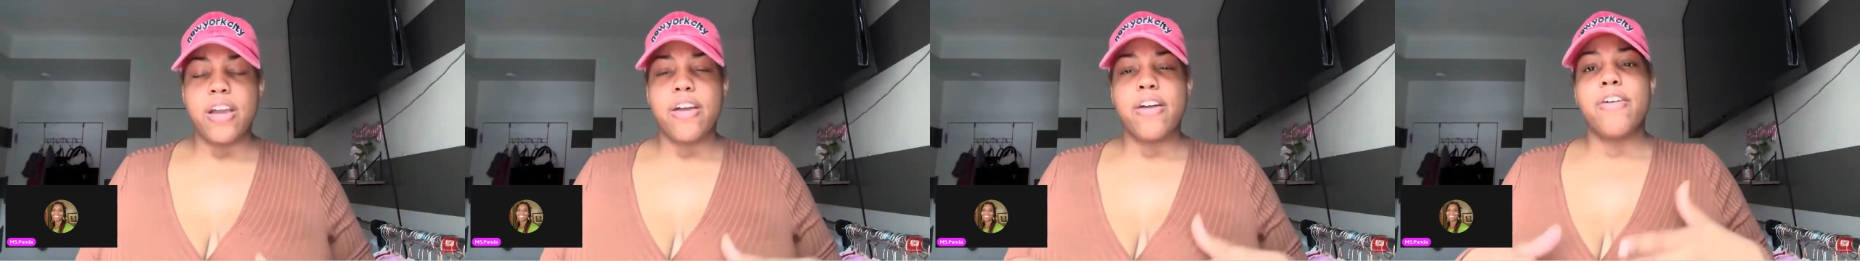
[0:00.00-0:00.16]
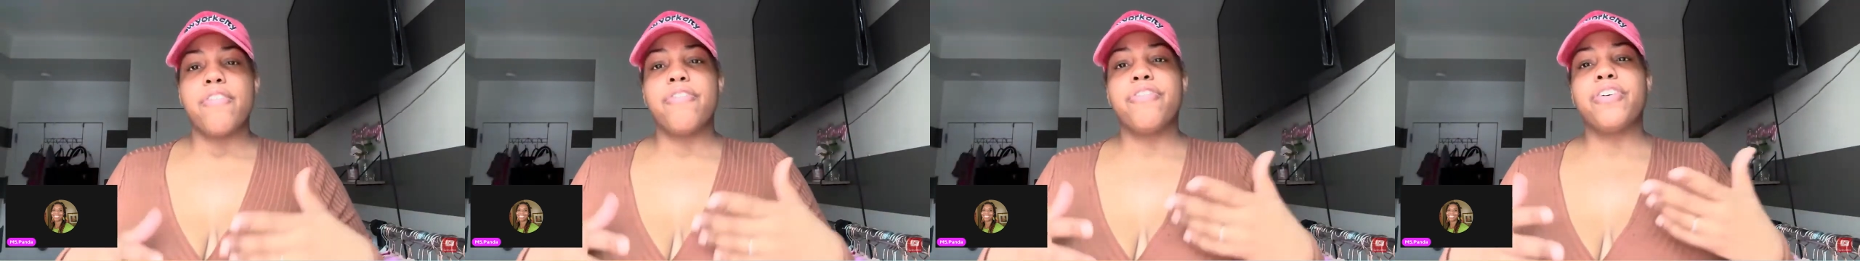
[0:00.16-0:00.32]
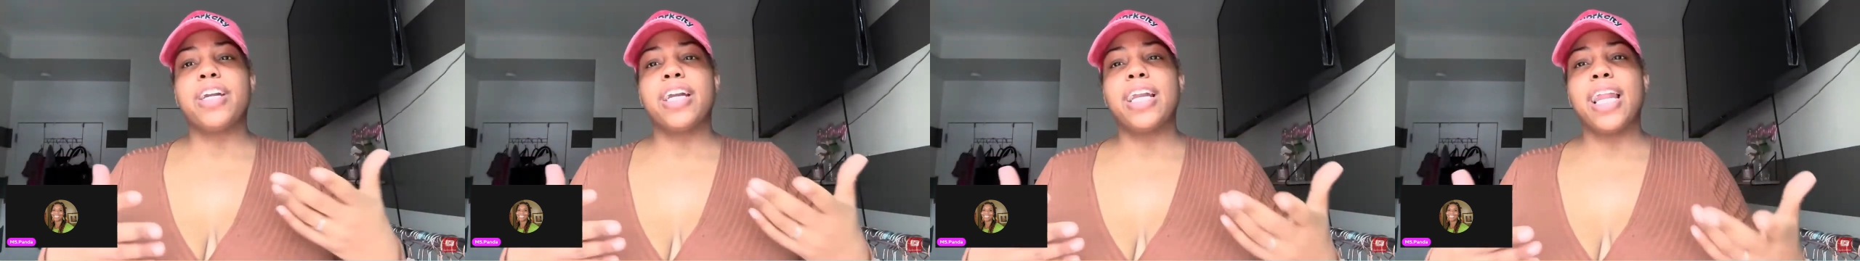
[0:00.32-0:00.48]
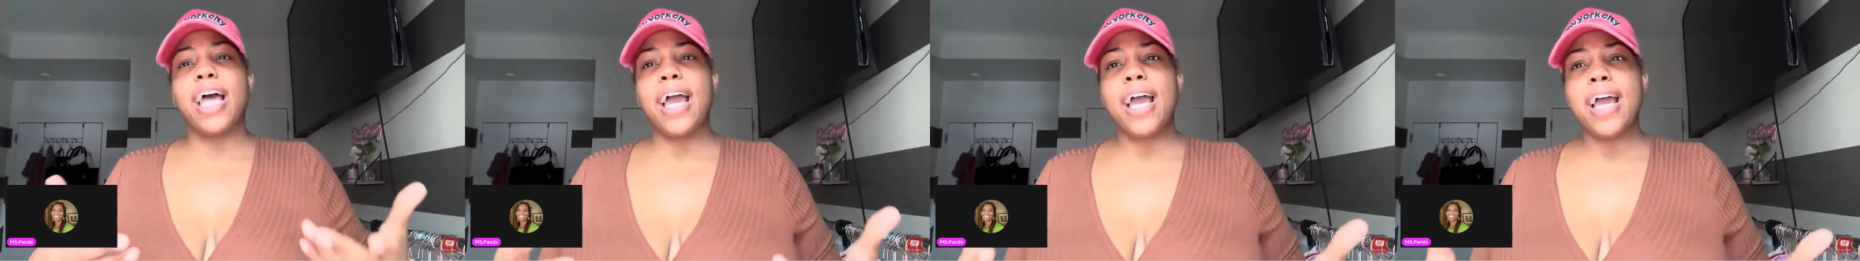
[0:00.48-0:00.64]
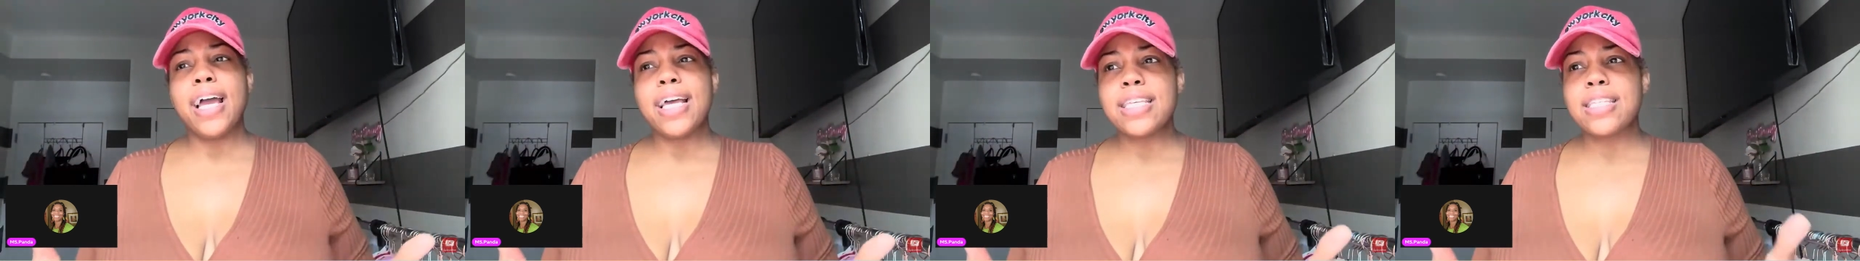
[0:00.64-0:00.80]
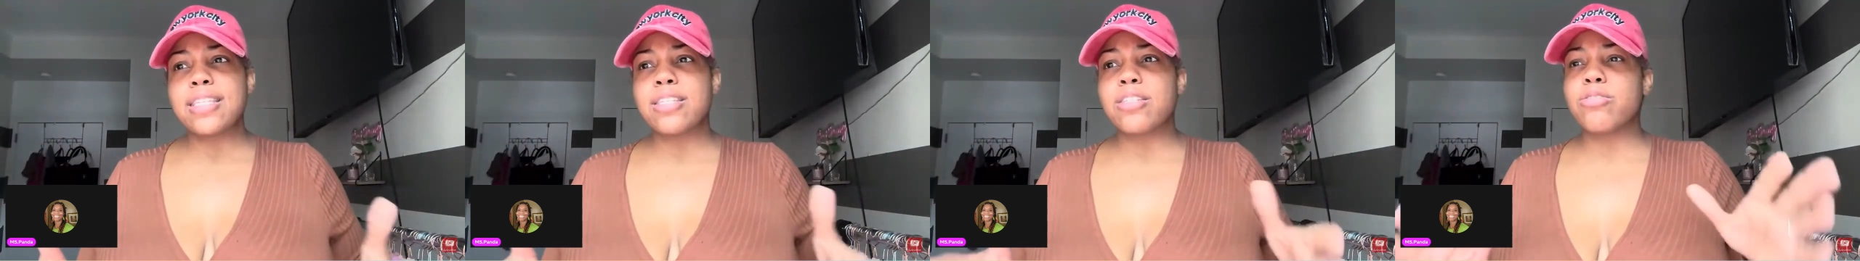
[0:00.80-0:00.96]
For the
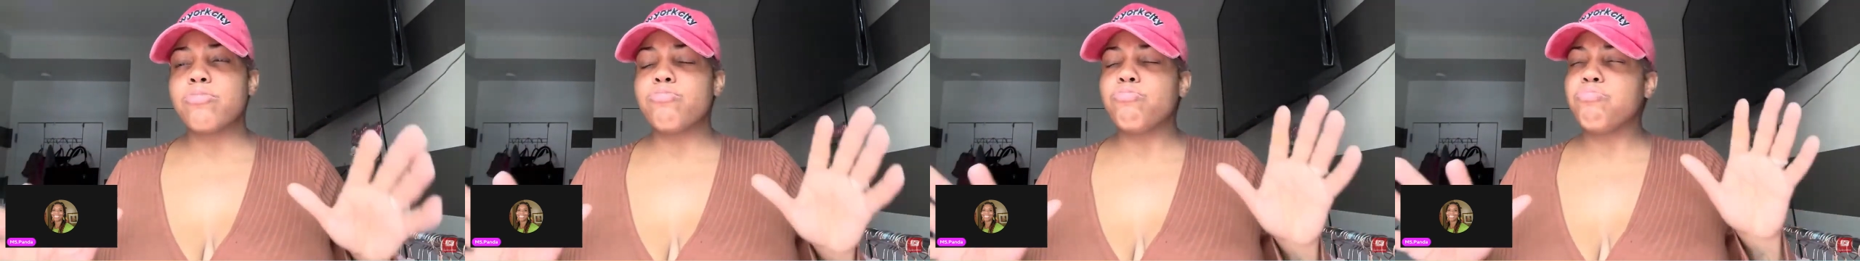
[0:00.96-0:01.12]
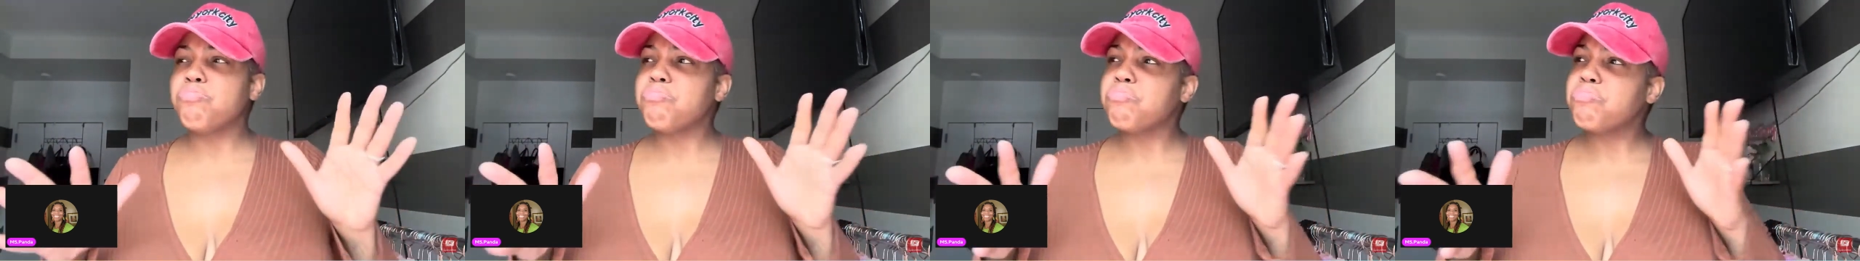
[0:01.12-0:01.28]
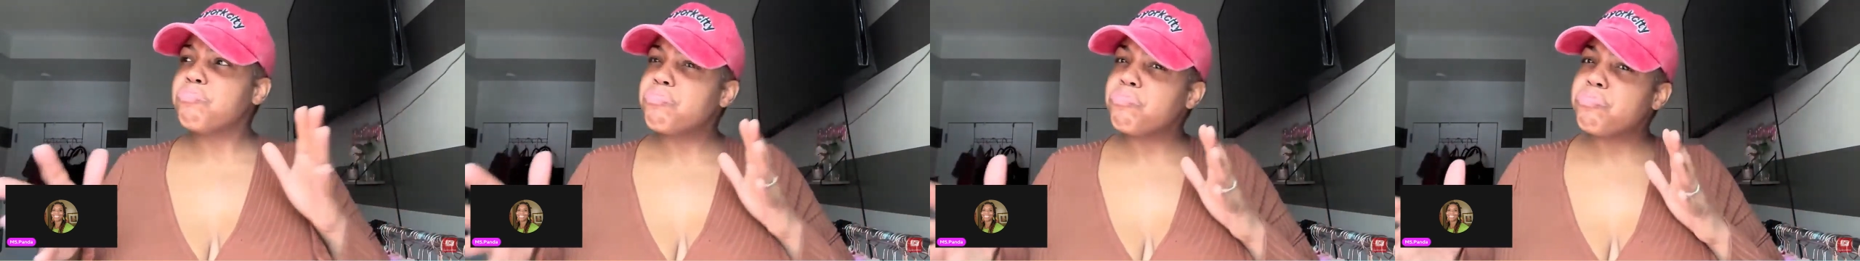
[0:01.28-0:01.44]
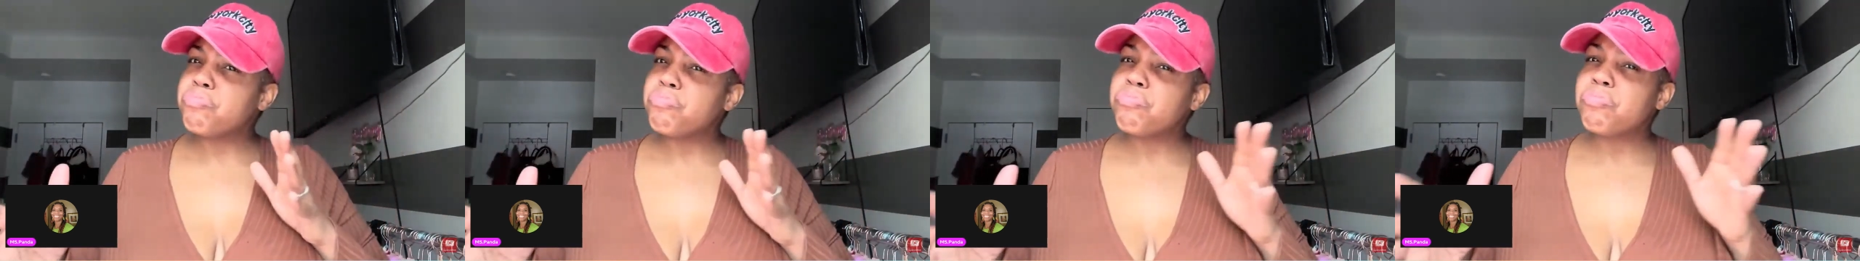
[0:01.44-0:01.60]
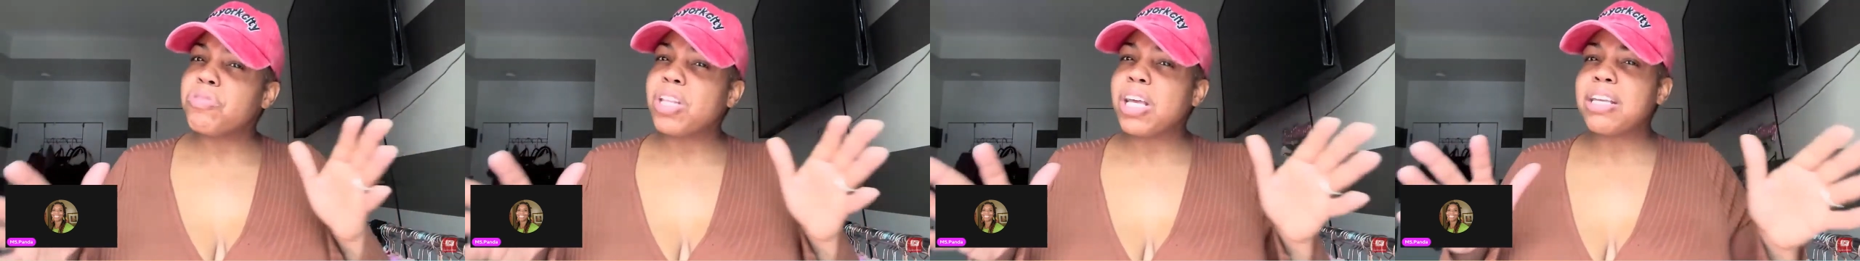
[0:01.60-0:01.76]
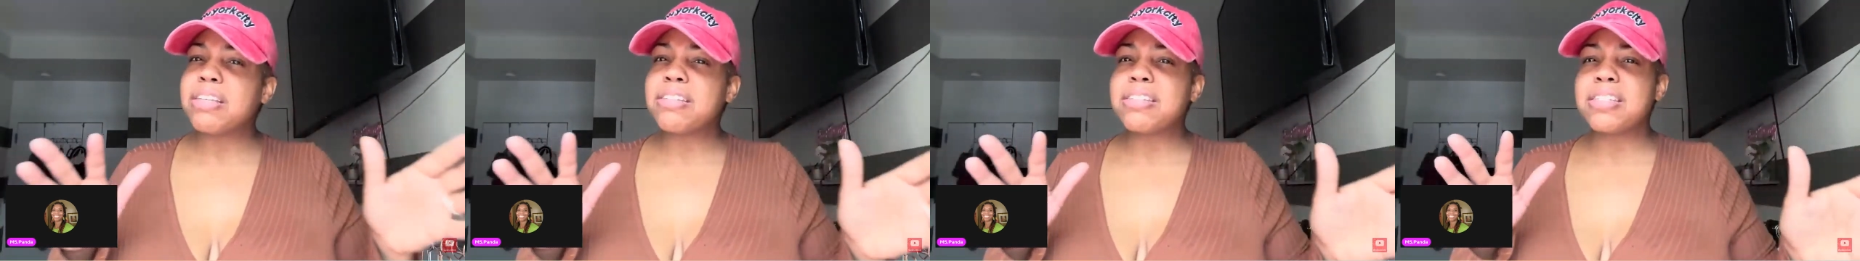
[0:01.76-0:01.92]
last,
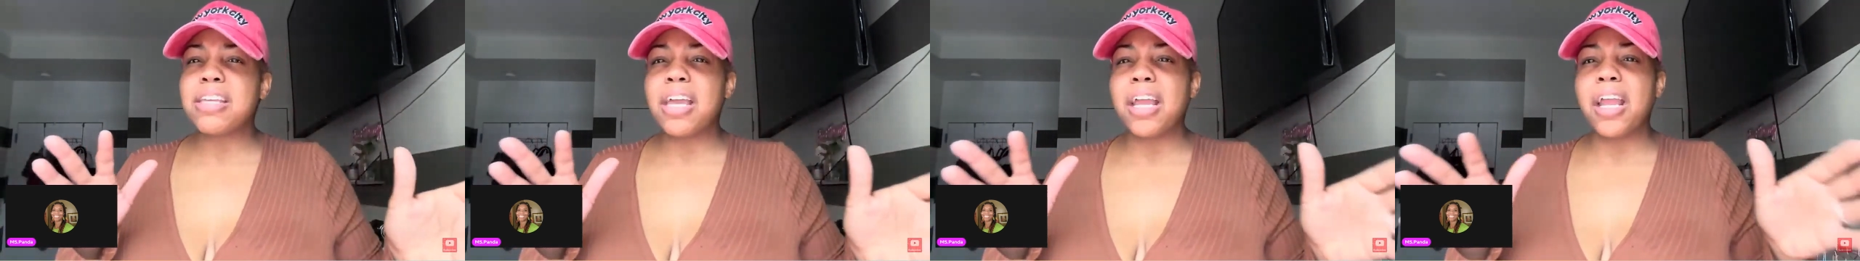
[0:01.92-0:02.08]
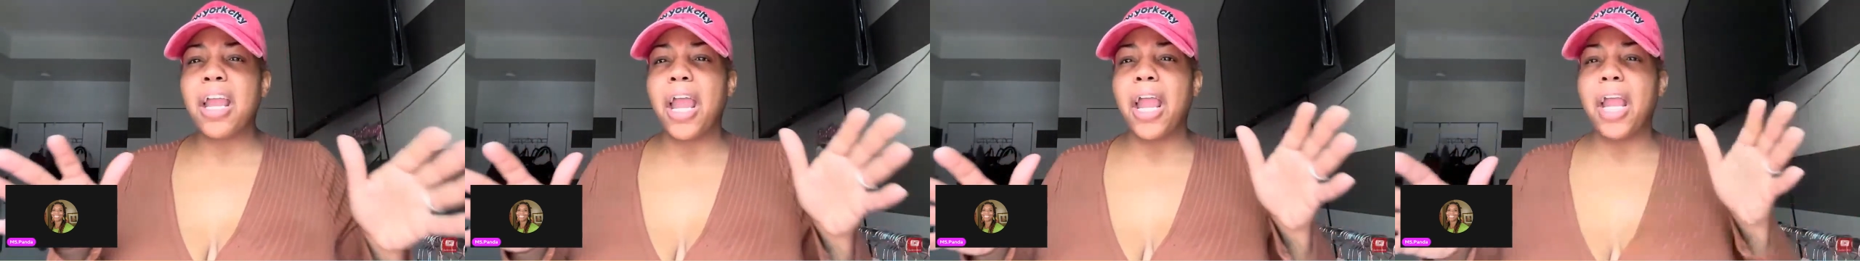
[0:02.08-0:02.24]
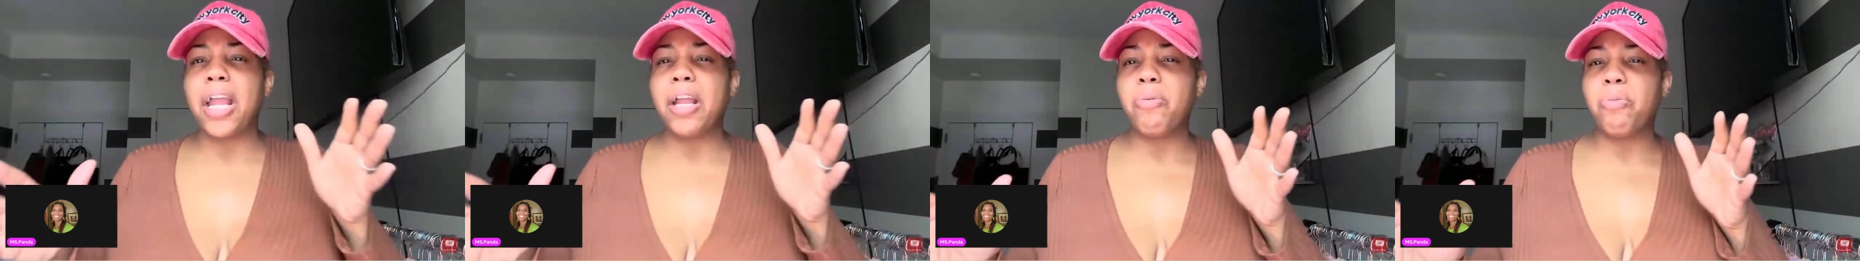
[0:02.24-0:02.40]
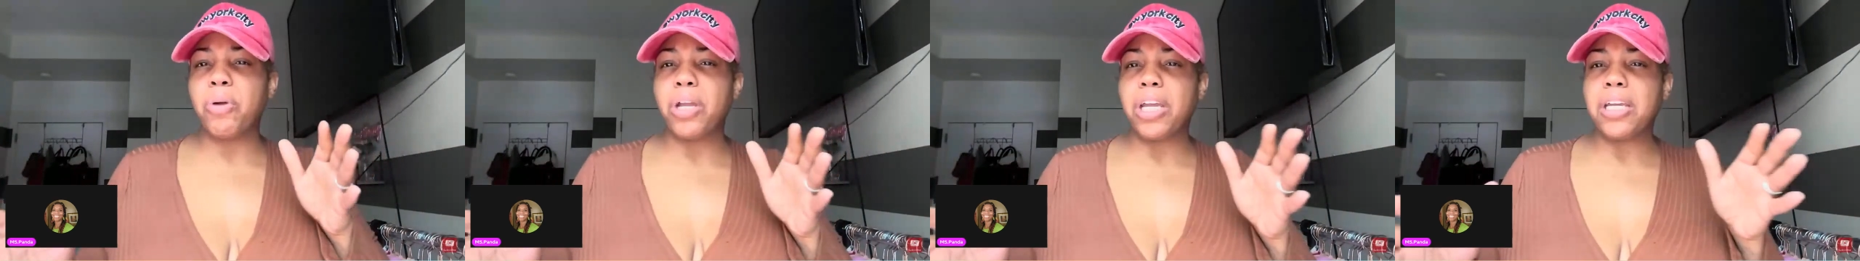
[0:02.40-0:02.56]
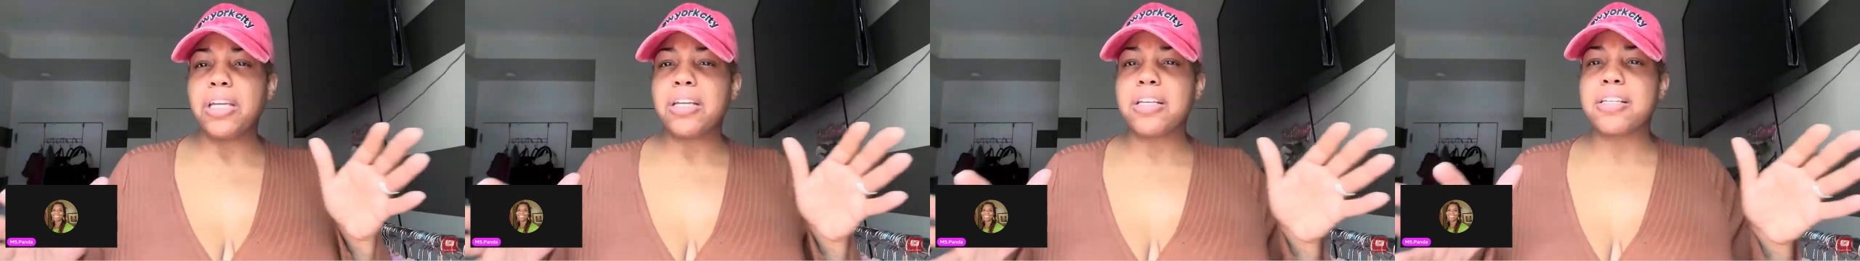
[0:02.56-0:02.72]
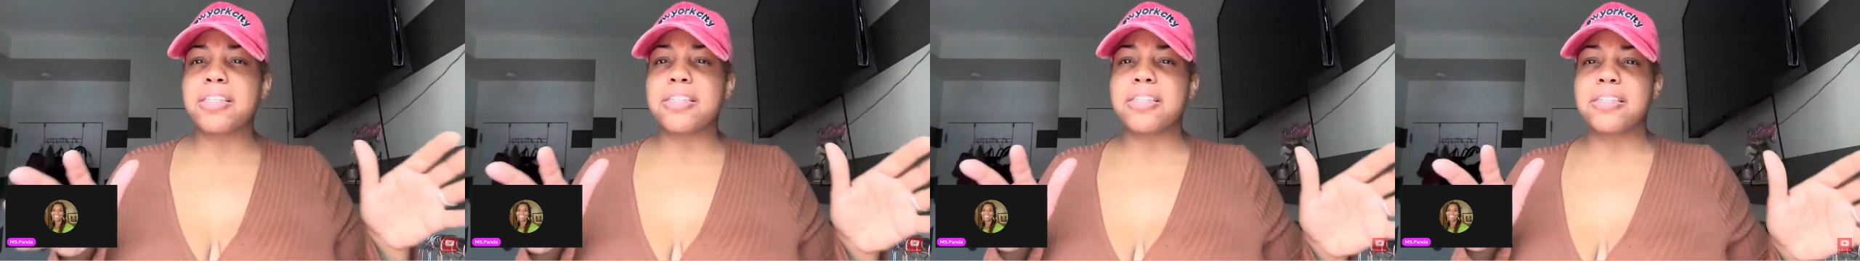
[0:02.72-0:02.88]
let's say 8
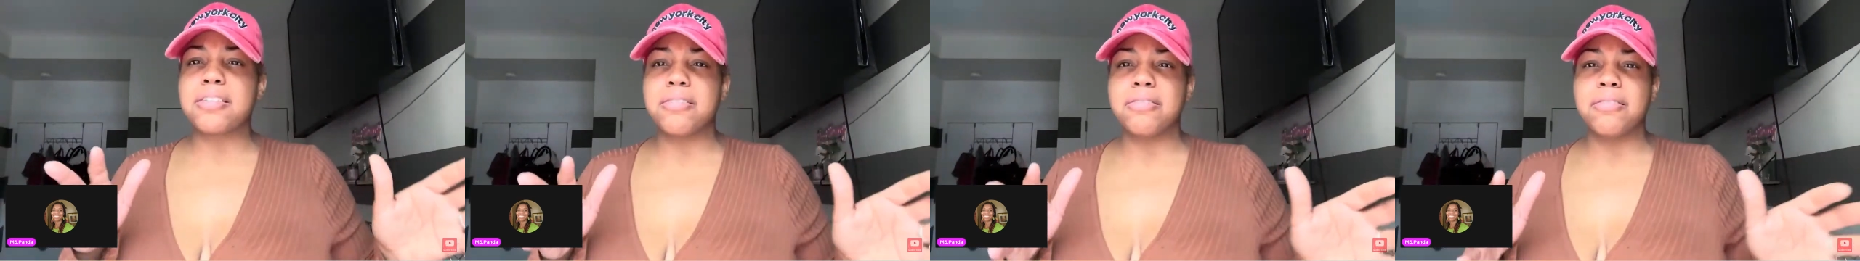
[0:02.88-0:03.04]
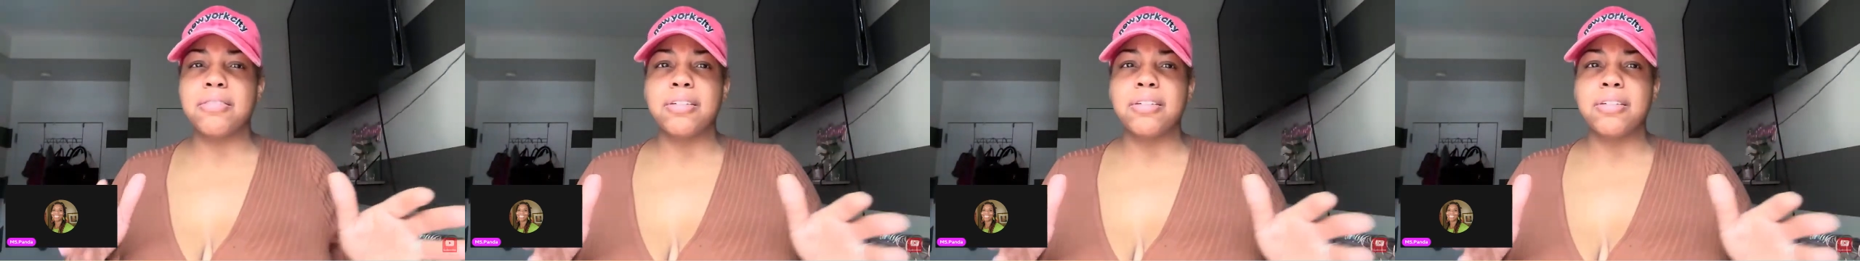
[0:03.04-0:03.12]
weeks,